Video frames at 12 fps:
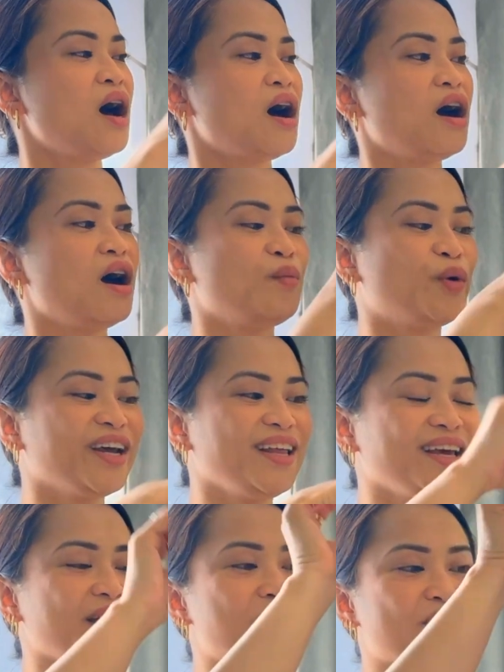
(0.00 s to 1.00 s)
What I
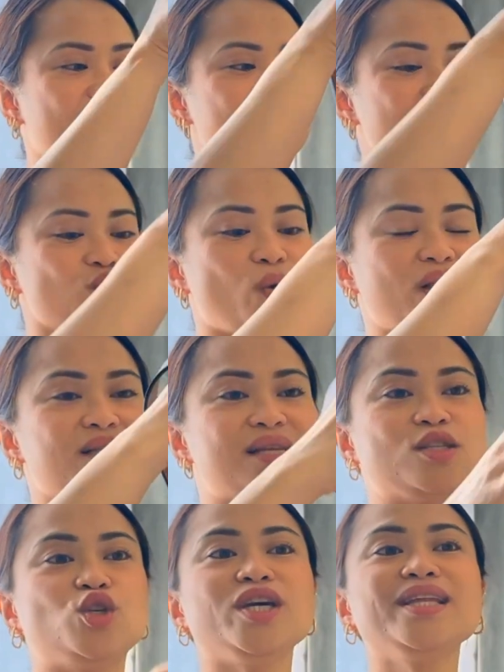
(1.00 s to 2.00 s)
like about this as well is
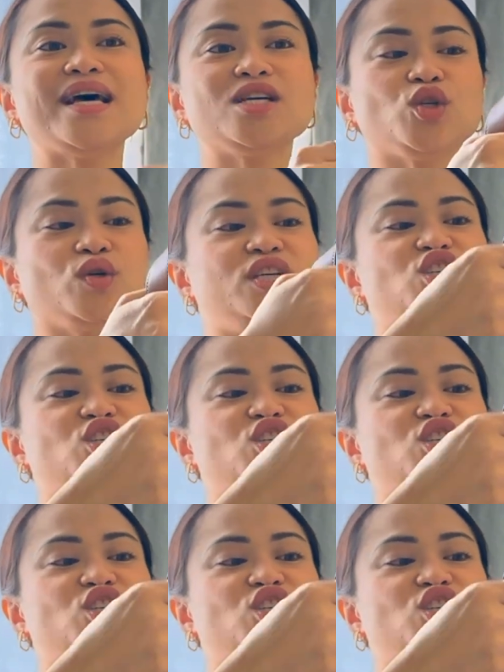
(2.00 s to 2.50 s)
that you can actually